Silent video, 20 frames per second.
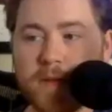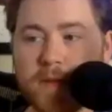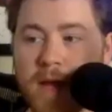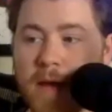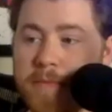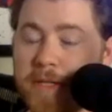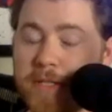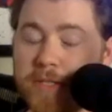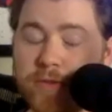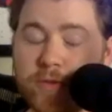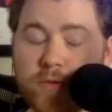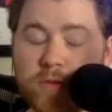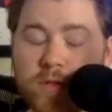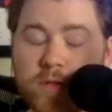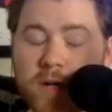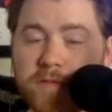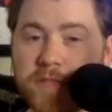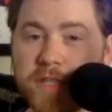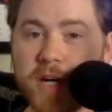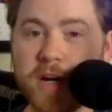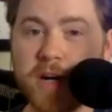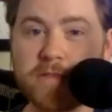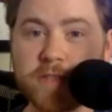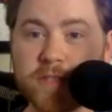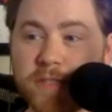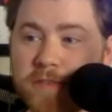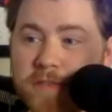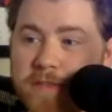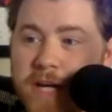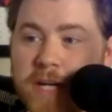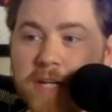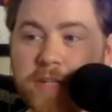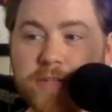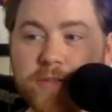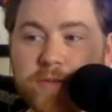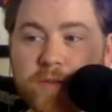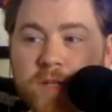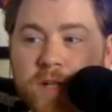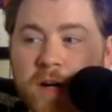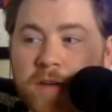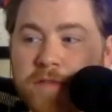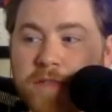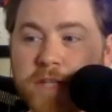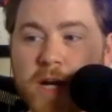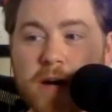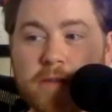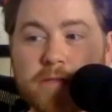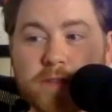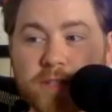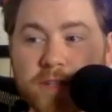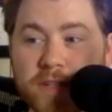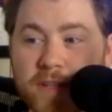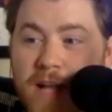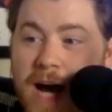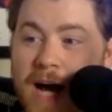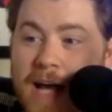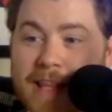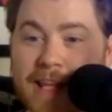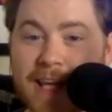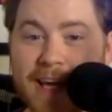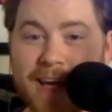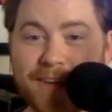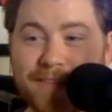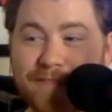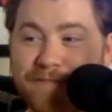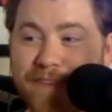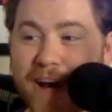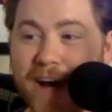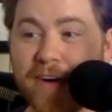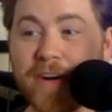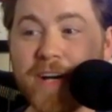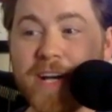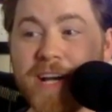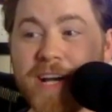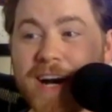I mean, Two Gloves covers. Teddy Two Gloves covers a lot in the NFL.